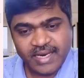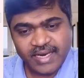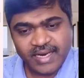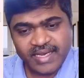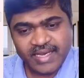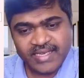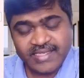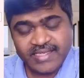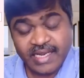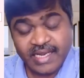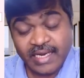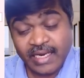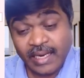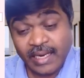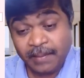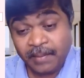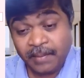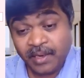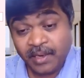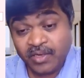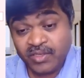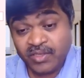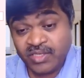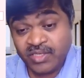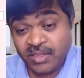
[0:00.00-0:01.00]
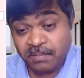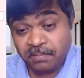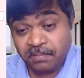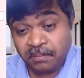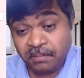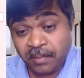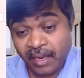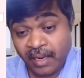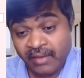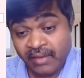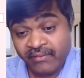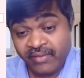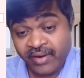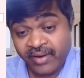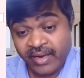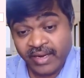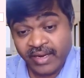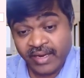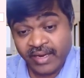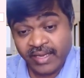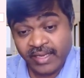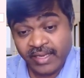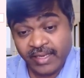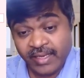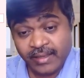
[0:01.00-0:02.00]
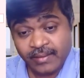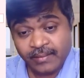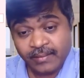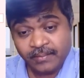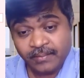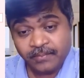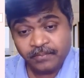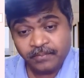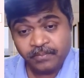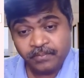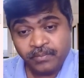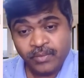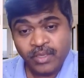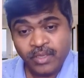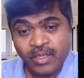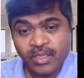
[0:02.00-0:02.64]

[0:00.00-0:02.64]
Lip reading: See, this data is encrypted using private D.